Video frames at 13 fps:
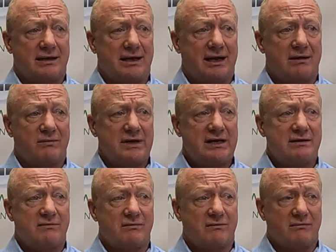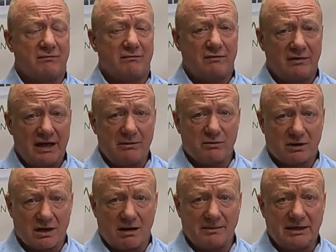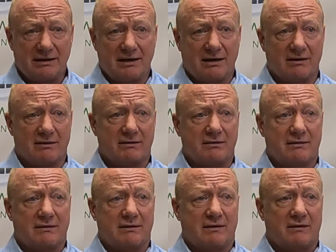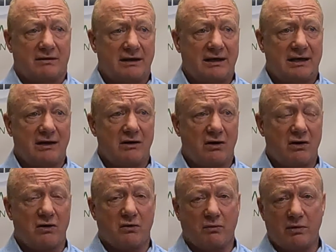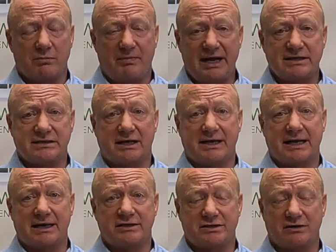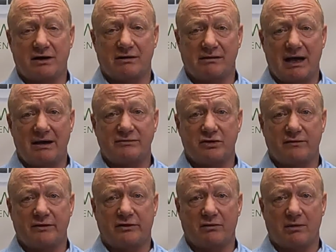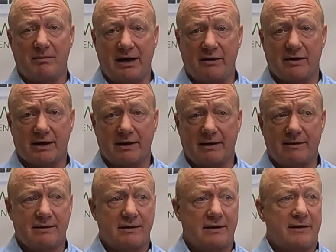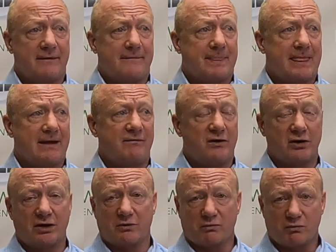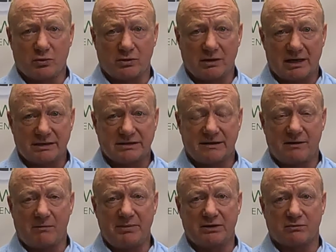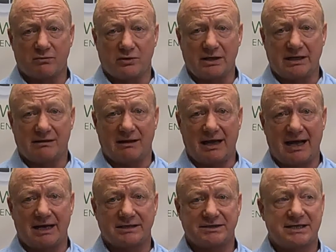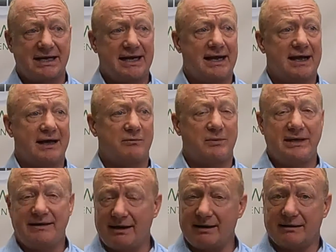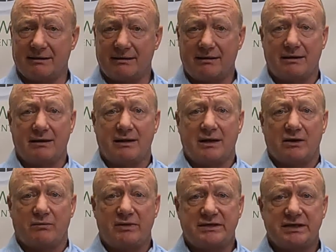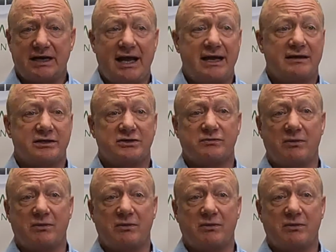and they were coming there thinking, oh, we're basically going to turn our lives over to America, and they're going to rule us, and they'll be the ruling class, and we didn't. We said, hey, this is